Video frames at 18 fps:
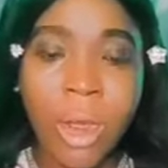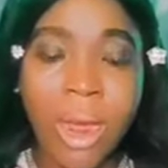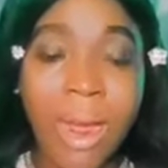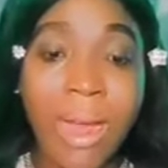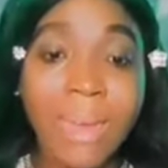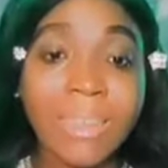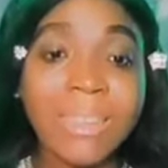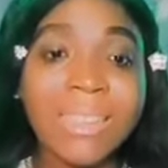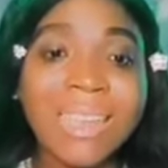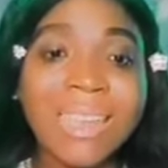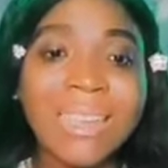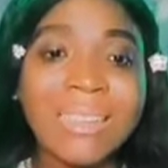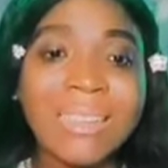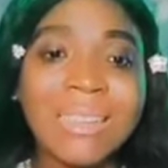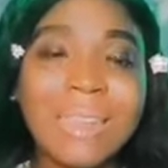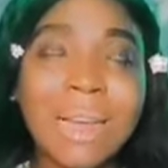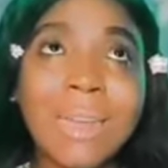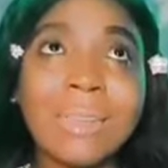and get
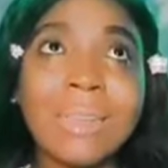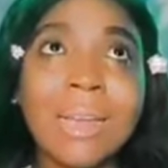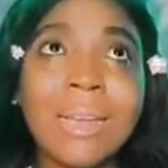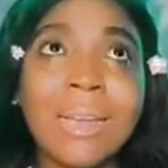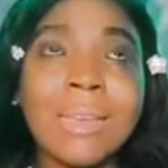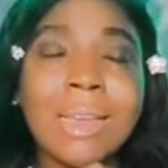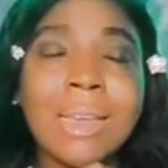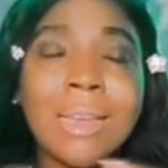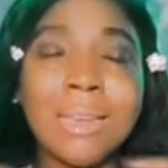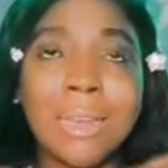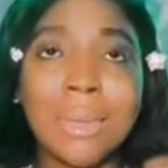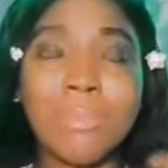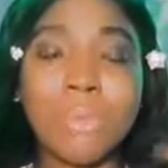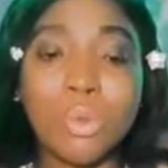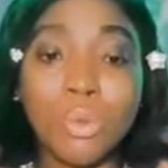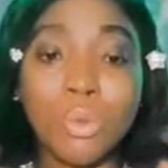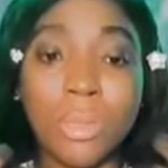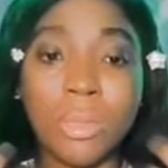them
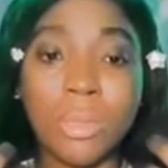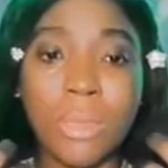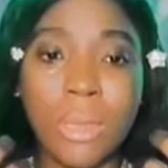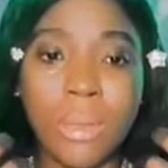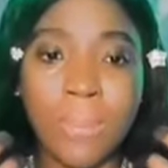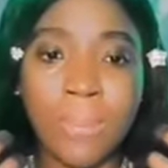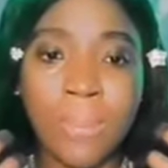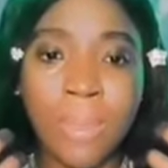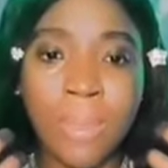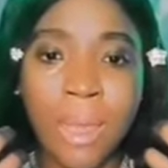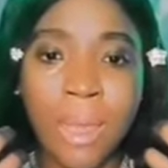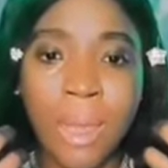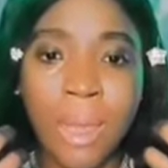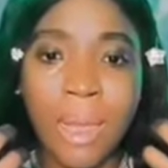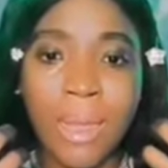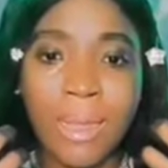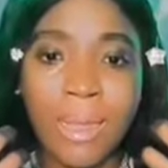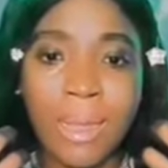to see
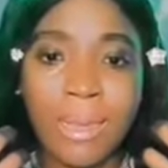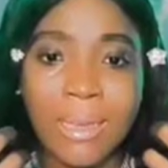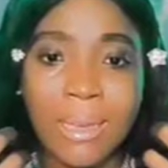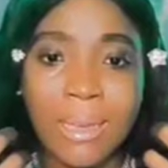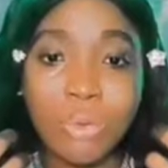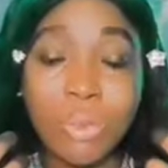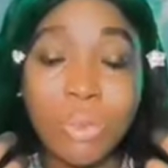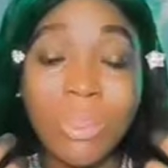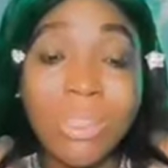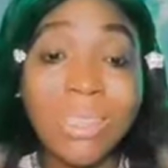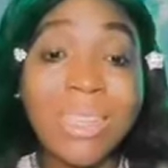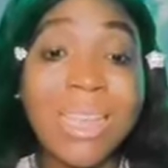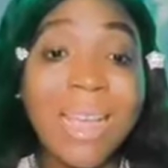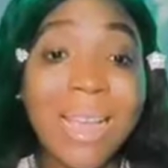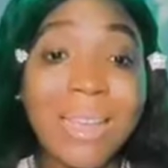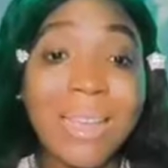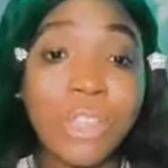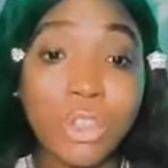the
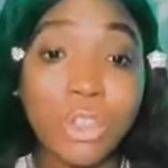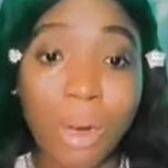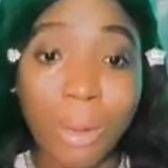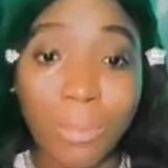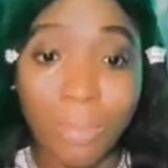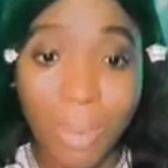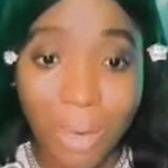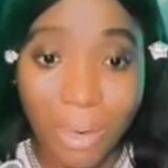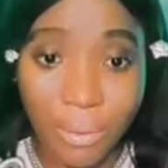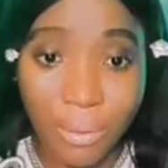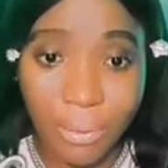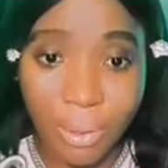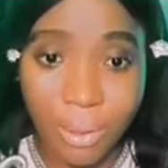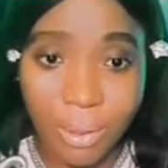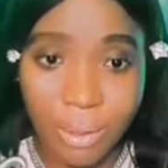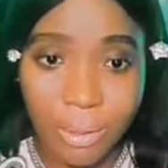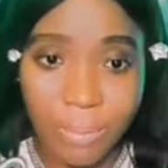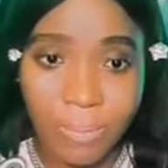extra
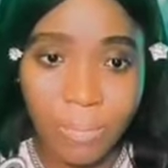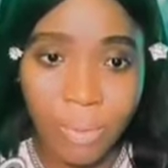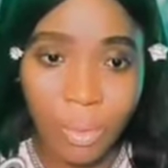benefits.